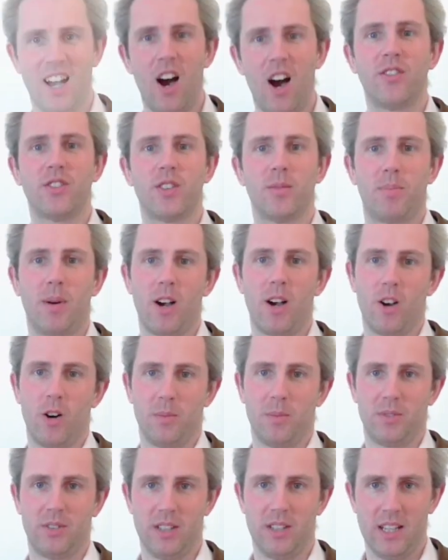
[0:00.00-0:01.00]
After
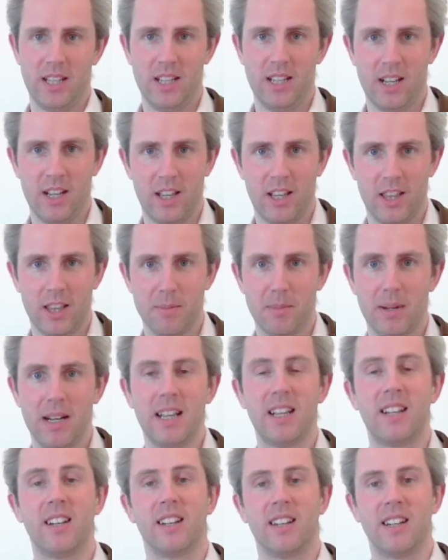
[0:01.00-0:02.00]
biopsy, the
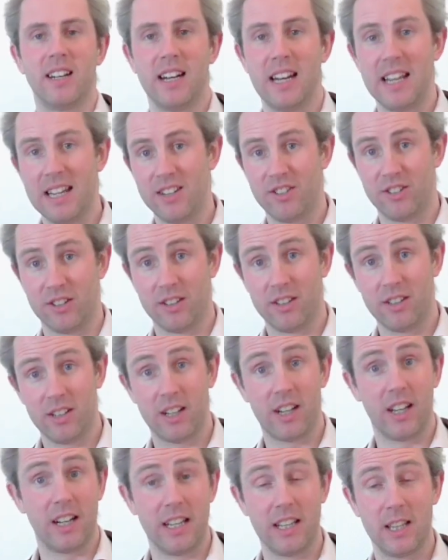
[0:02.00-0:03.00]
malignant lesion
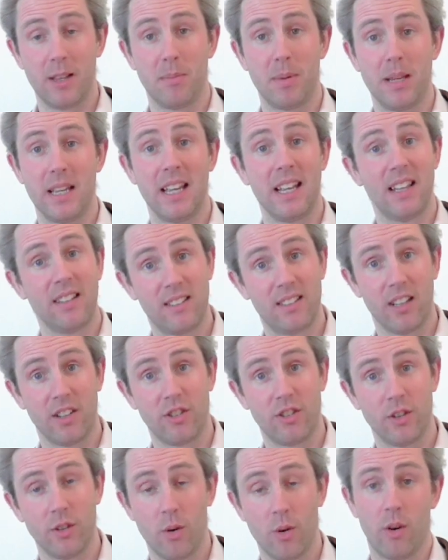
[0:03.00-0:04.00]
can either be in
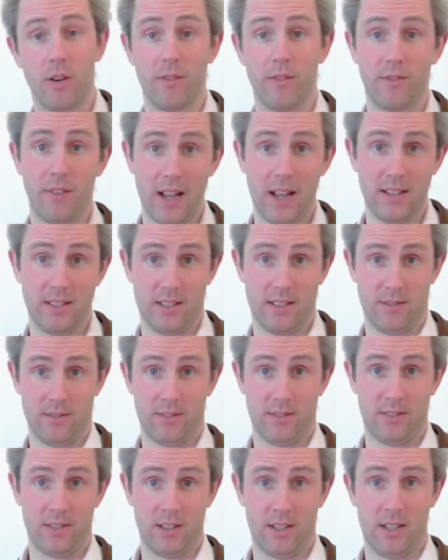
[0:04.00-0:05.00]
situ or invasive.